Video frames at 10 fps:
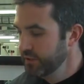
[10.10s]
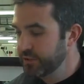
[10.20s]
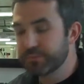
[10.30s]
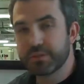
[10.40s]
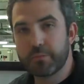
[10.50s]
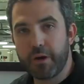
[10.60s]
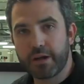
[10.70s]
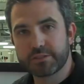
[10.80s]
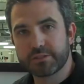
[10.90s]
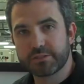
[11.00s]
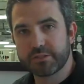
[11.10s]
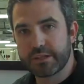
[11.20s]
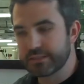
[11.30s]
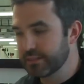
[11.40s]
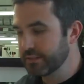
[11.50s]
Ships in a box just
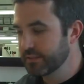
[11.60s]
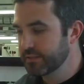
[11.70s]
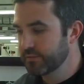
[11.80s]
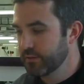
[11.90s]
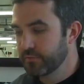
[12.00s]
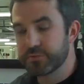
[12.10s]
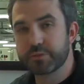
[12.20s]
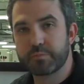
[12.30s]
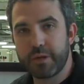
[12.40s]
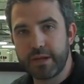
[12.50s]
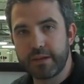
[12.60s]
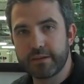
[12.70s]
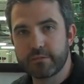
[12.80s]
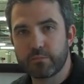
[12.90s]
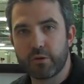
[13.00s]
like this for spinning
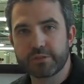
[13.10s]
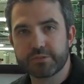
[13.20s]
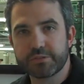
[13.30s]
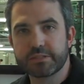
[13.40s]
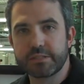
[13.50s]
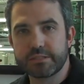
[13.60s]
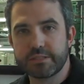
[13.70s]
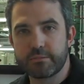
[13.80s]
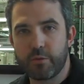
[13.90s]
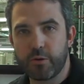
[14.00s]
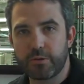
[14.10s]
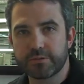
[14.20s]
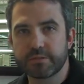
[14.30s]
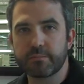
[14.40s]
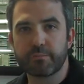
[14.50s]
brushless DC
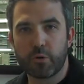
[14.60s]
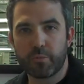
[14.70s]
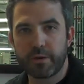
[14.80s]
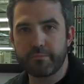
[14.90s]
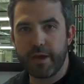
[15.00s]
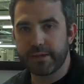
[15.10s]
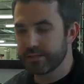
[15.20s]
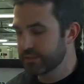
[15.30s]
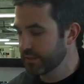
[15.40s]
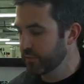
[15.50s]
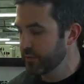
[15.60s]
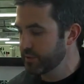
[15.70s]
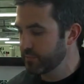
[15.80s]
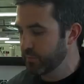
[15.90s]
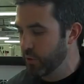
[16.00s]
motors and permanent magnet
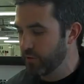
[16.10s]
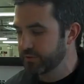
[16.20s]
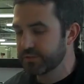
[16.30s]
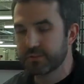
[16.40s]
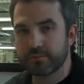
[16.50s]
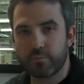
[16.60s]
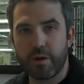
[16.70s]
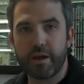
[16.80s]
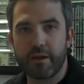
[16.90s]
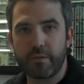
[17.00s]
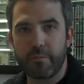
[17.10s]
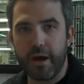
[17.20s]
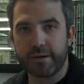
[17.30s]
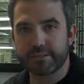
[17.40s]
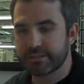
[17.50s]
synchronous motors right out of the
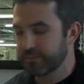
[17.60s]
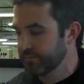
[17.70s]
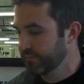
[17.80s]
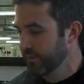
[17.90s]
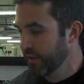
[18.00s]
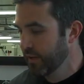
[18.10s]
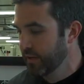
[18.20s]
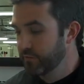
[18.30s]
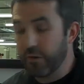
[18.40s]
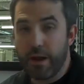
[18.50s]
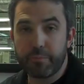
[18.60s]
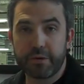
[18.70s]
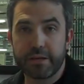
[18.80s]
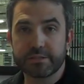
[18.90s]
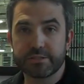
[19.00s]
box for
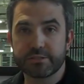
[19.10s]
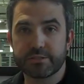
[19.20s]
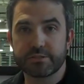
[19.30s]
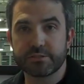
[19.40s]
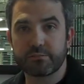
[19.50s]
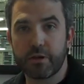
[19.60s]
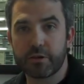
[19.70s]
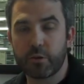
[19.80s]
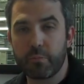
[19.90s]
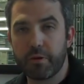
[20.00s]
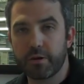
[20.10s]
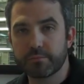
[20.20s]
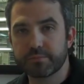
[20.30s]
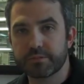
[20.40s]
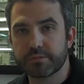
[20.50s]
applications such as medical
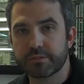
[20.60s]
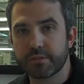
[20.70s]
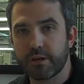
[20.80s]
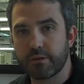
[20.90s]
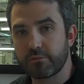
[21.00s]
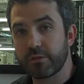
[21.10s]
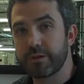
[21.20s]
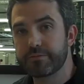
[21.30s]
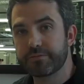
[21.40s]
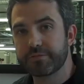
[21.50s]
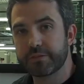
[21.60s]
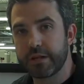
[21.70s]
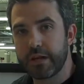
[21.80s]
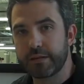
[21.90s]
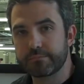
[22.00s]
pumps, uh, lifts,
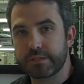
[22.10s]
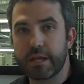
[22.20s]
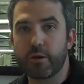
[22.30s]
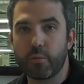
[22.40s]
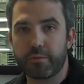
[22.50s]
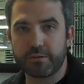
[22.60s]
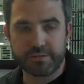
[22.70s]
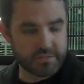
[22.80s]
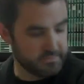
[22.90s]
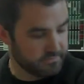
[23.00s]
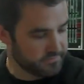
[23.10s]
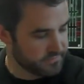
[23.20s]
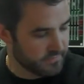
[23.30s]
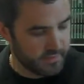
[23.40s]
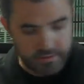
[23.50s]
and gate openers.
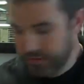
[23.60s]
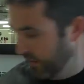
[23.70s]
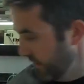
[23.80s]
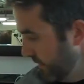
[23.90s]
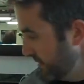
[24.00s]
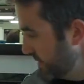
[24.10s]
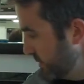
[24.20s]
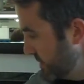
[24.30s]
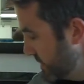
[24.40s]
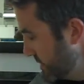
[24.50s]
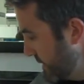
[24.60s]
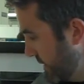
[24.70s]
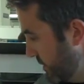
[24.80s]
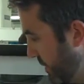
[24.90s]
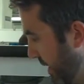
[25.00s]
Let's see what's inside the